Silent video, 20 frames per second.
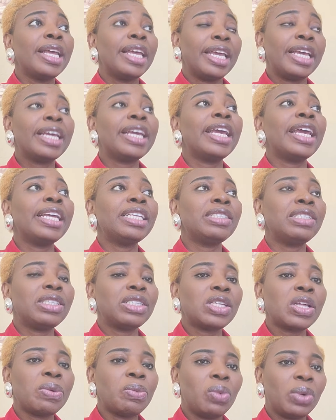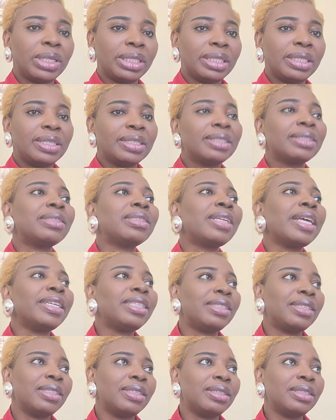against someone,
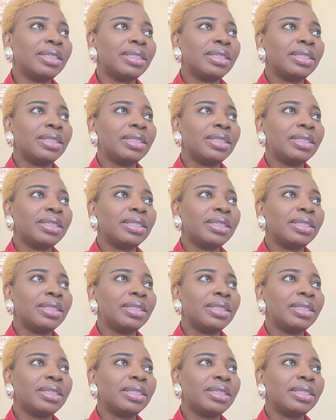stating